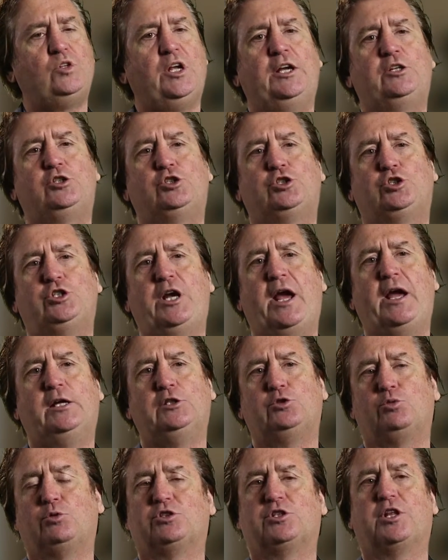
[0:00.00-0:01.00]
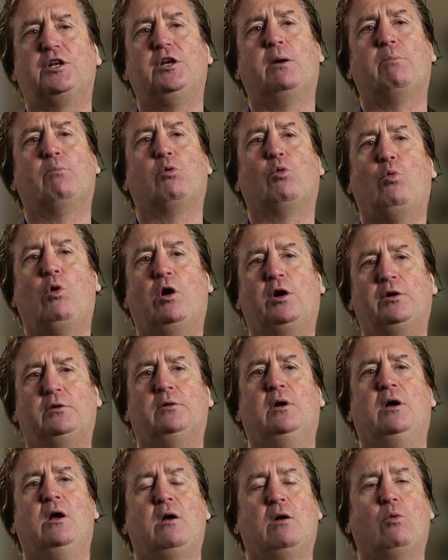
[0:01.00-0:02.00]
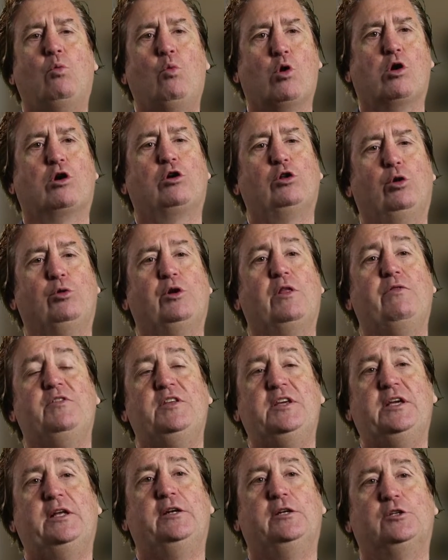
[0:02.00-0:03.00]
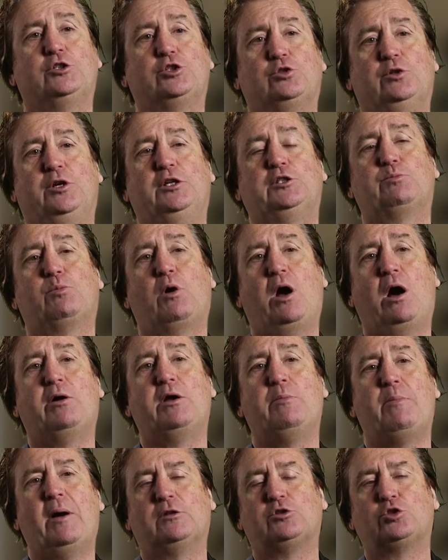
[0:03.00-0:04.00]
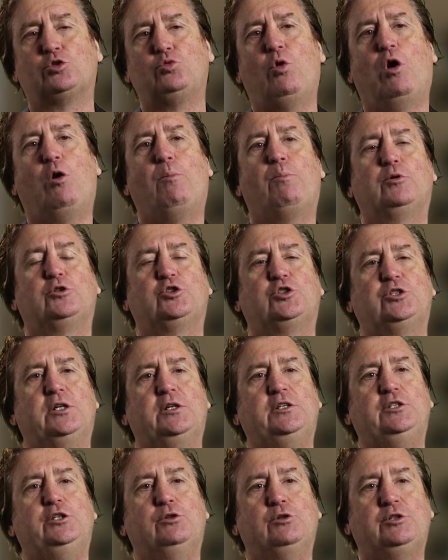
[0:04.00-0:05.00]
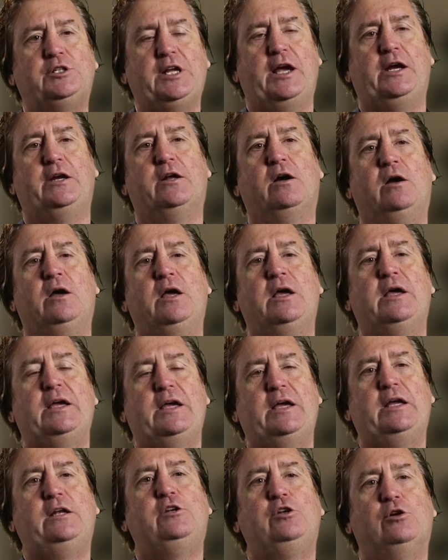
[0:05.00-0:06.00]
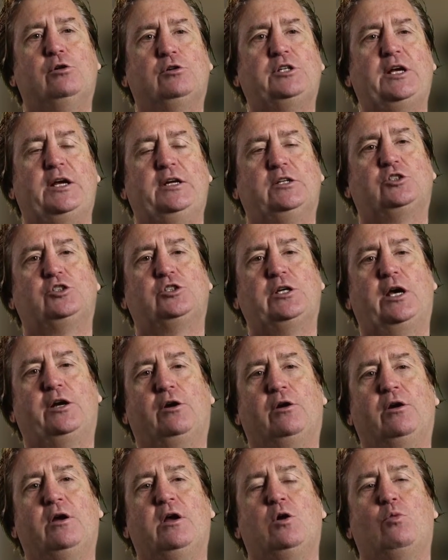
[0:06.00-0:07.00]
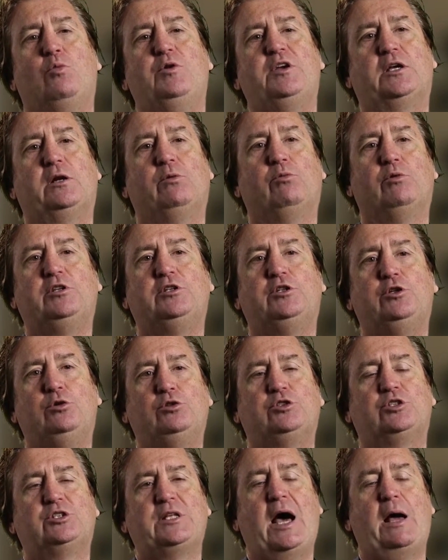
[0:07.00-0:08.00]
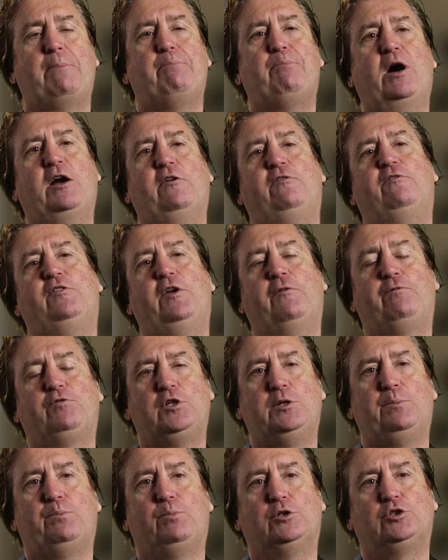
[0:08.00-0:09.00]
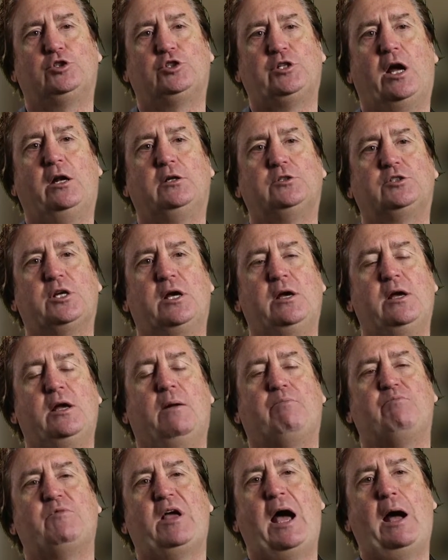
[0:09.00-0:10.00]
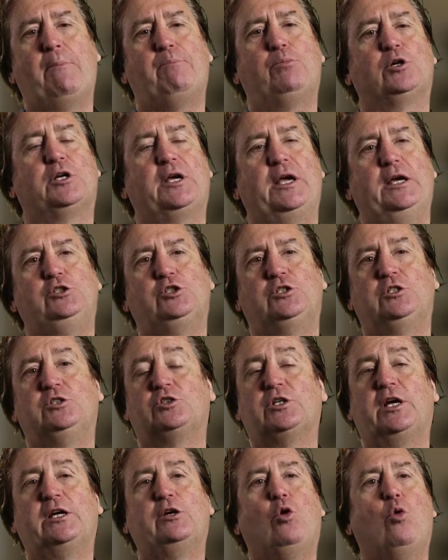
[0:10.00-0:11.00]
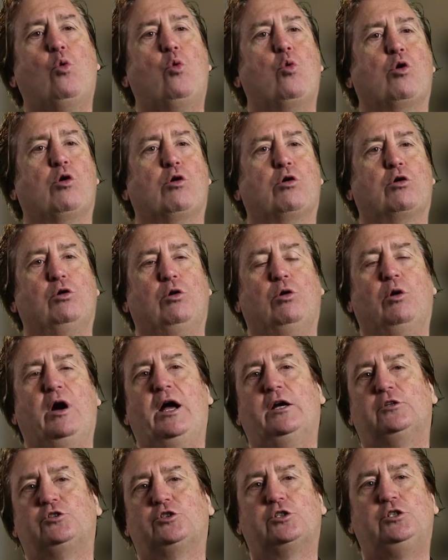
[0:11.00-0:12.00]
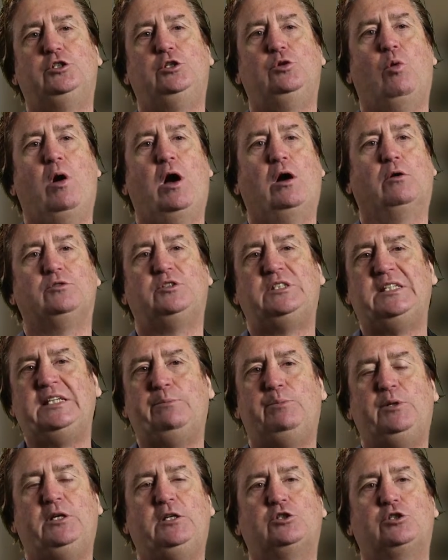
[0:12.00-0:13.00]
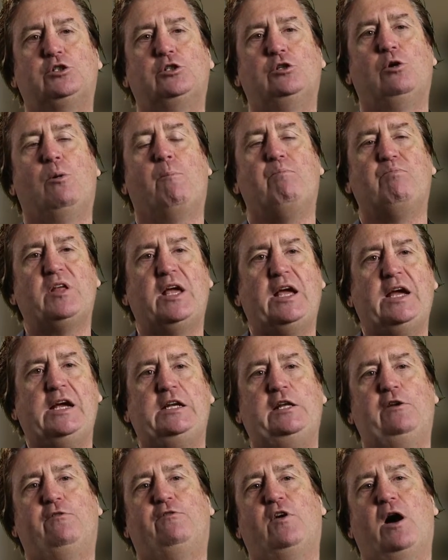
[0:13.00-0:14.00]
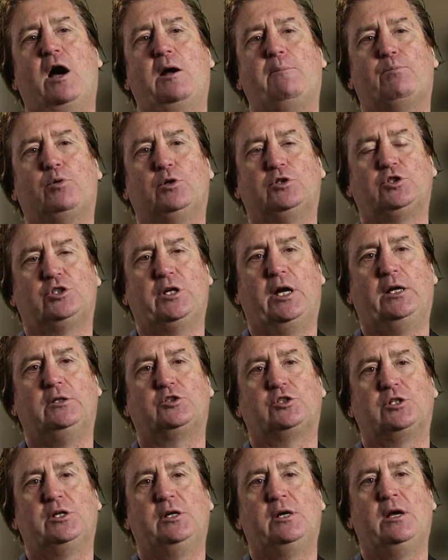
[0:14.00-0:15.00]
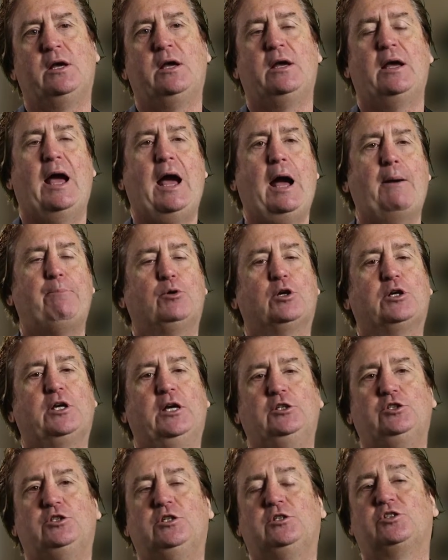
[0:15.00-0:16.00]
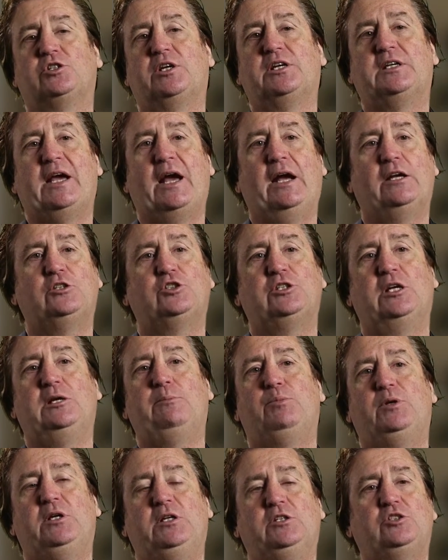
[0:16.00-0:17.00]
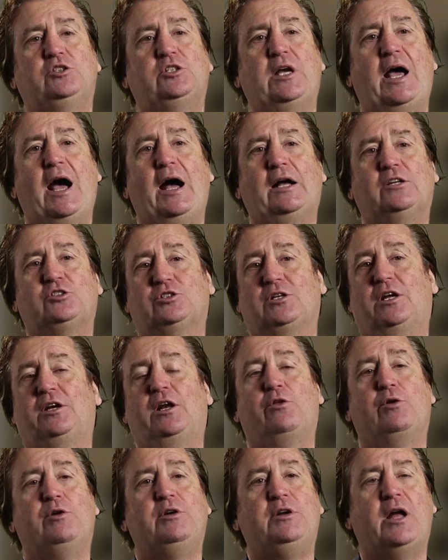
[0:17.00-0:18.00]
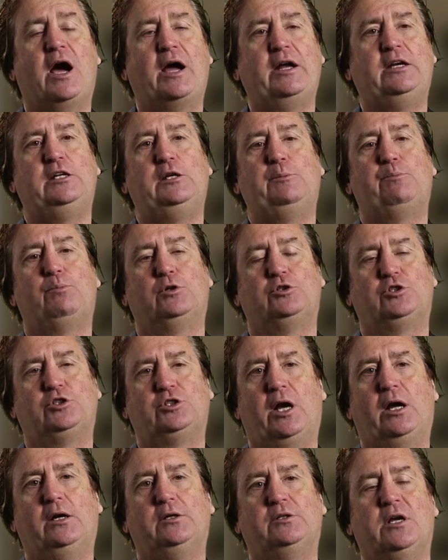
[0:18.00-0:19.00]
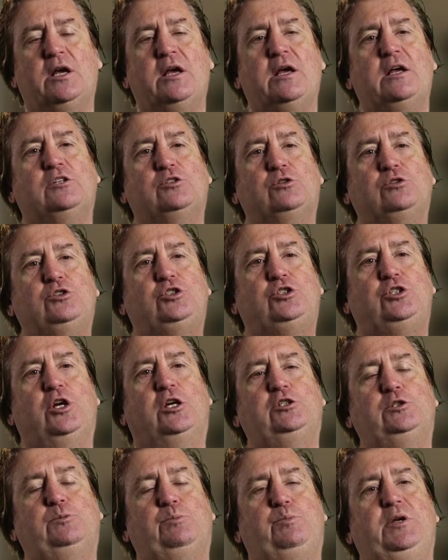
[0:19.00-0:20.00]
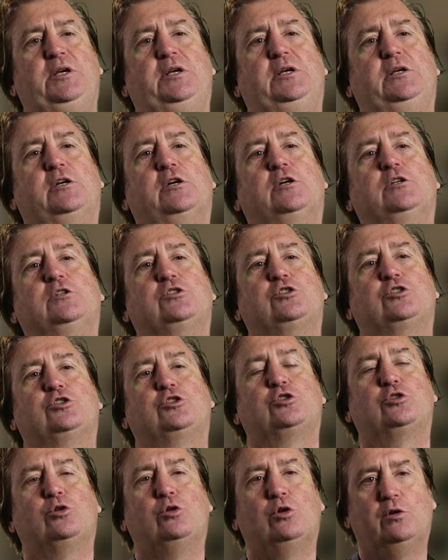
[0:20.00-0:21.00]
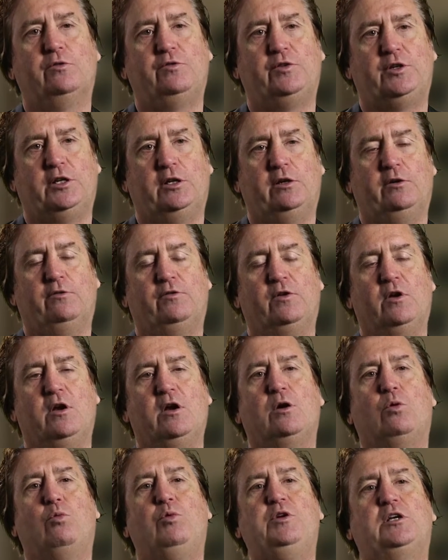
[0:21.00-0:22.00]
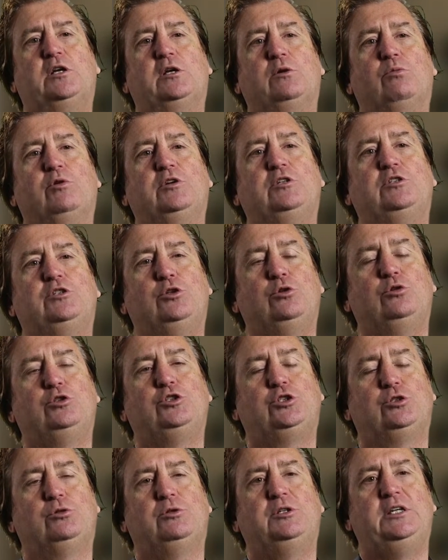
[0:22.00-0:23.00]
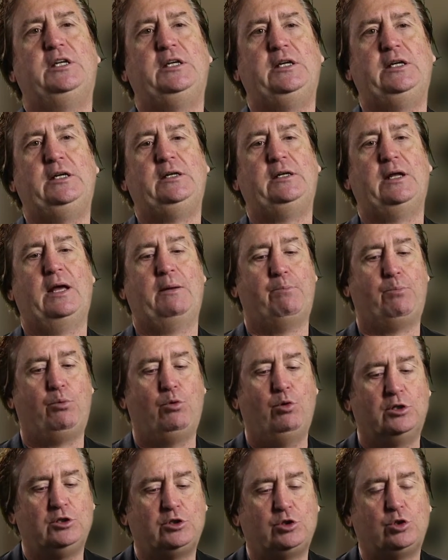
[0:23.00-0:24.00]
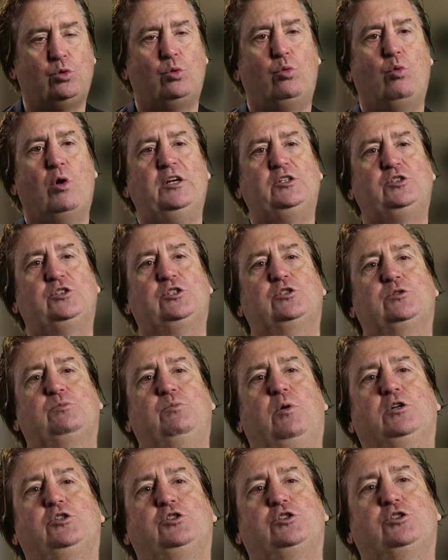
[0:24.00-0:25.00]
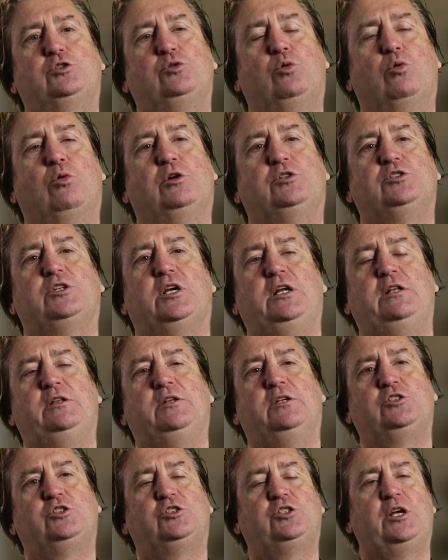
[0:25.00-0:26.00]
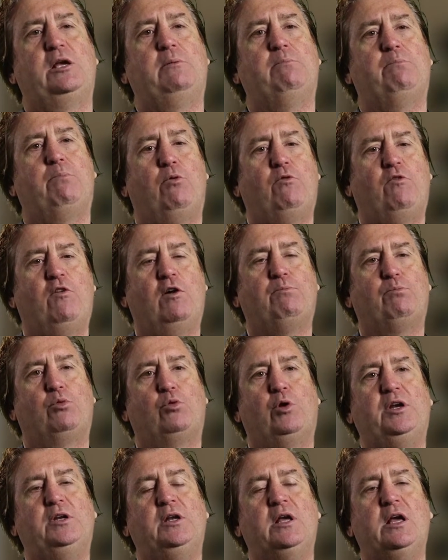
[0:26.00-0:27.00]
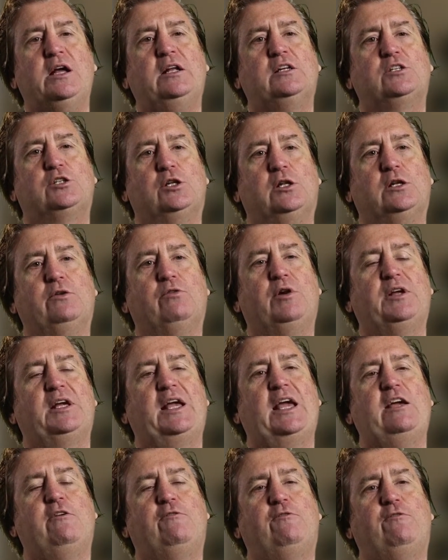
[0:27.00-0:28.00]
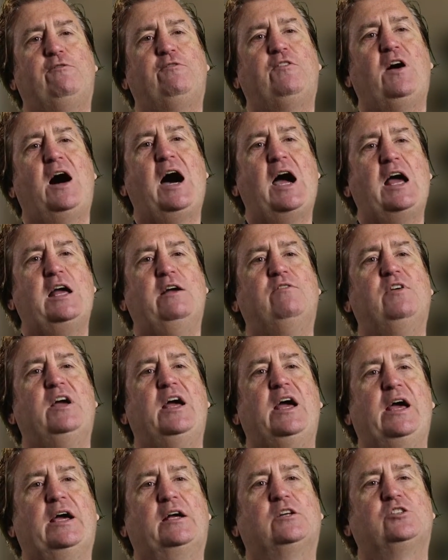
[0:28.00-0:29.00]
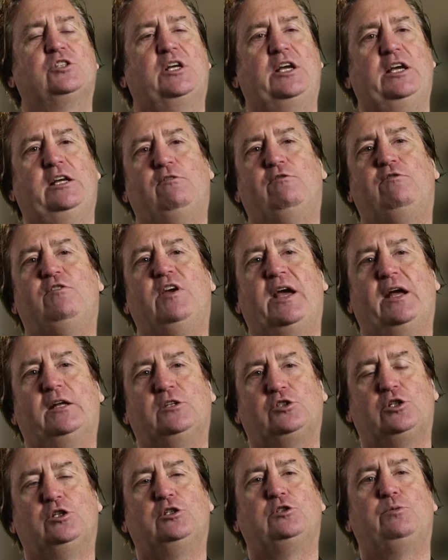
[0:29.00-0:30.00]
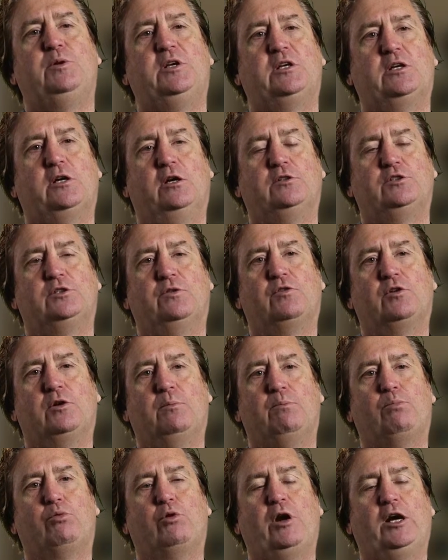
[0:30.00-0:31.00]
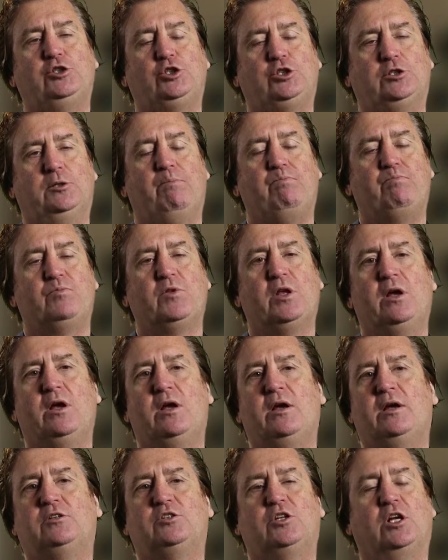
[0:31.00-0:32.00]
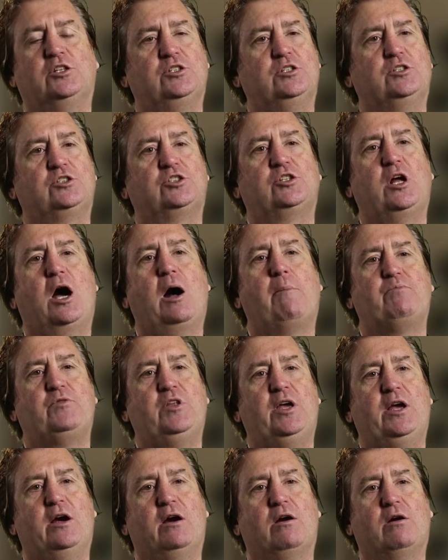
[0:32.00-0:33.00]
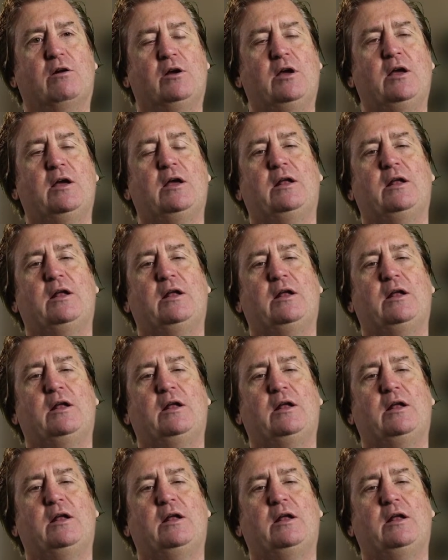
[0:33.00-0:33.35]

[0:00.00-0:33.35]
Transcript: Exchange, which is the number one workload in the industry, it's probably about 12% of your data in your data center. We can reduce that by 50%. Applications like Oracle, SQL, DB2, 85%. Applications like SAP, SAS, another 90%. So just being conservative, we can reduce your need and put twice as much storage in the same footprint, delivering a 5x advantage because of compression. Doesn't stop there.